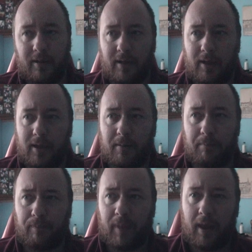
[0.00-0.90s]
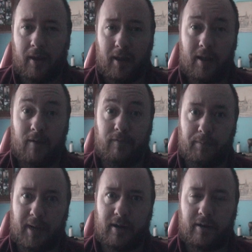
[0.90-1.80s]
I've not
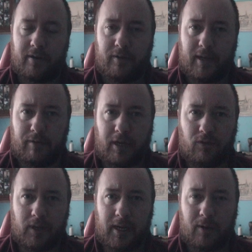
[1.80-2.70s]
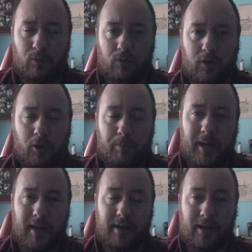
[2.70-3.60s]
been able to do that recently, or
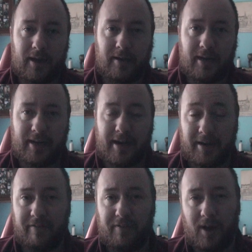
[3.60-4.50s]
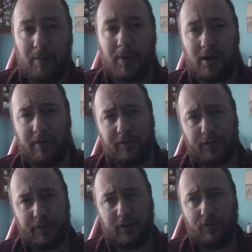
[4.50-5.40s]
copy in indeed any FireWire
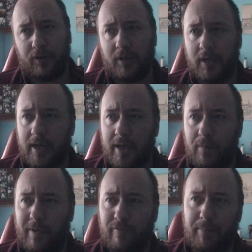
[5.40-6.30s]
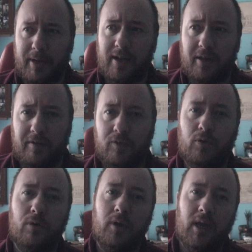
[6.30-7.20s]
footage, whether it be live
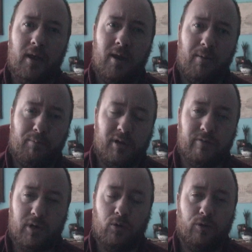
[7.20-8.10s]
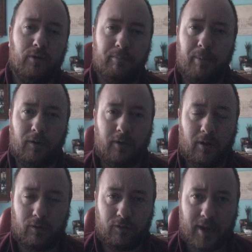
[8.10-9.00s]
or pre-recorded
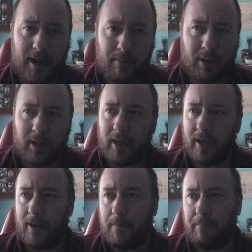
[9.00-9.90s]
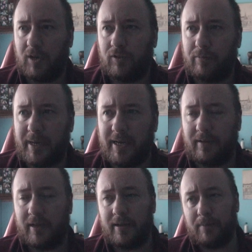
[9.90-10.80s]
on tape, because I've
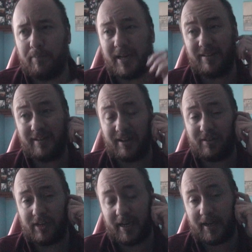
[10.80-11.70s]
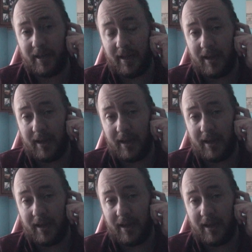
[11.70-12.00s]
been beta testing